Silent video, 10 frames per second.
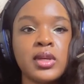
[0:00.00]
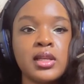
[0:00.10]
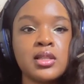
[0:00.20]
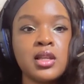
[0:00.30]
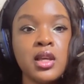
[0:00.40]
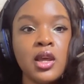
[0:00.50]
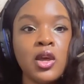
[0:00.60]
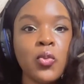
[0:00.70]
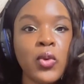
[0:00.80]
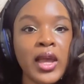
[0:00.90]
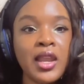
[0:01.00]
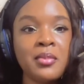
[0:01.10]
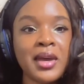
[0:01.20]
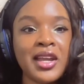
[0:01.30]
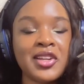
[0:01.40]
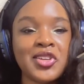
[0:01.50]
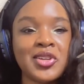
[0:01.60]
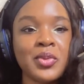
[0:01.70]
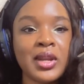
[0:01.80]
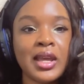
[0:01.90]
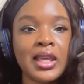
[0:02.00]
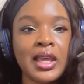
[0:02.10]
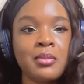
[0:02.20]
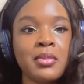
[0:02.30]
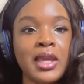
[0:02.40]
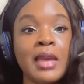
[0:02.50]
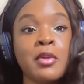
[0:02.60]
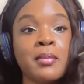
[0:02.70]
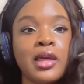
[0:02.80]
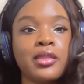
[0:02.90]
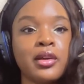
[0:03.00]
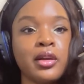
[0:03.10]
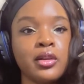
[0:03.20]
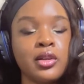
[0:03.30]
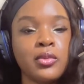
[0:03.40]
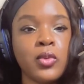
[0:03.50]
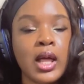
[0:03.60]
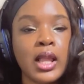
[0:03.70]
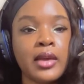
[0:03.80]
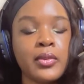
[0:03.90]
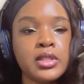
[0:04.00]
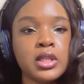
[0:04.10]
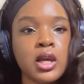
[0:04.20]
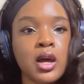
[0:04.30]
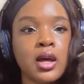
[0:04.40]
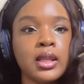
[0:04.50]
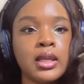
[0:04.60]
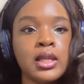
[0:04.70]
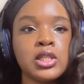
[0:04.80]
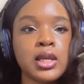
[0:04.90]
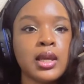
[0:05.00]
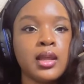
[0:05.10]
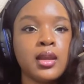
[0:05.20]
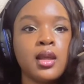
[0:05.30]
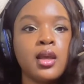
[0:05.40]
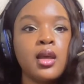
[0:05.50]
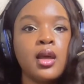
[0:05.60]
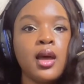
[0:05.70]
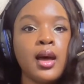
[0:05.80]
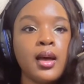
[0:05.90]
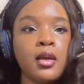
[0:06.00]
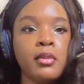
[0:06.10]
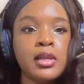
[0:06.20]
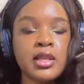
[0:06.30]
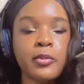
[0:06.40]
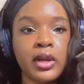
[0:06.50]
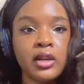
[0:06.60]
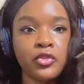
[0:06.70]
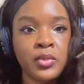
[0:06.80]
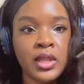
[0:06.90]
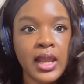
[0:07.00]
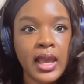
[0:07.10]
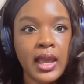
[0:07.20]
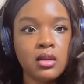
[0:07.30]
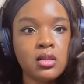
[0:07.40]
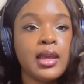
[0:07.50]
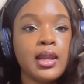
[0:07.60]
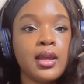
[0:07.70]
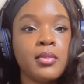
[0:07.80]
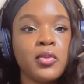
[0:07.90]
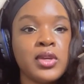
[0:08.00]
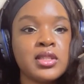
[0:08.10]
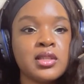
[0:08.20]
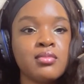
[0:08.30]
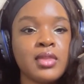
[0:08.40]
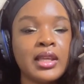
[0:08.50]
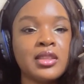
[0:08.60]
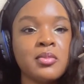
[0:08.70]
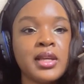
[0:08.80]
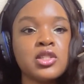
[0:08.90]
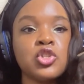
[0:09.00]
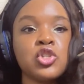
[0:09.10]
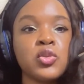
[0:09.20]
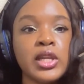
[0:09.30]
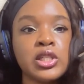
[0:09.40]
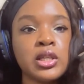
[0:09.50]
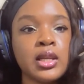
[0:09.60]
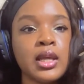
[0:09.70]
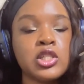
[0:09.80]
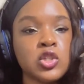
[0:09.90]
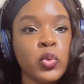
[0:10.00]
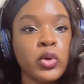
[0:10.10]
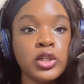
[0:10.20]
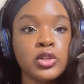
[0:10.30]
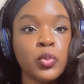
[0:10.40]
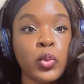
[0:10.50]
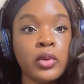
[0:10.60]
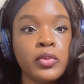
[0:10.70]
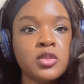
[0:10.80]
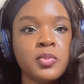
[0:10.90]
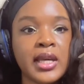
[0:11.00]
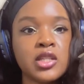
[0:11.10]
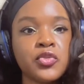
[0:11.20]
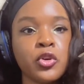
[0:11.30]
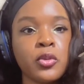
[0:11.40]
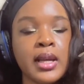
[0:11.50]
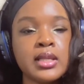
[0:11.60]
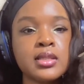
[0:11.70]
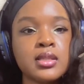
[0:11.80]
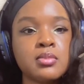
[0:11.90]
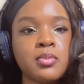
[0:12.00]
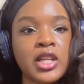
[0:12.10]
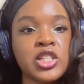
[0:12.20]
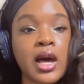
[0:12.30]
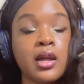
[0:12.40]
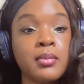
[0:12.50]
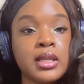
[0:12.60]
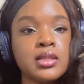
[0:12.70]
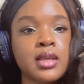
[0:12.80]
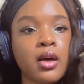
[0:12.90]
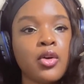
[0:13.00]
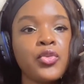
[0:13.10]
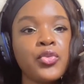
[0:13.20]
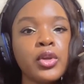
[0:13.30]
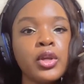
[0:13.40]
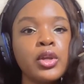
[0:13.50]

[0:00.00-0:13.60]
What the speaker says: was when I became a mother while I was in college, and I separated from the dad, and it wasn't the best situation, and I just wanted what was best for my child and myself.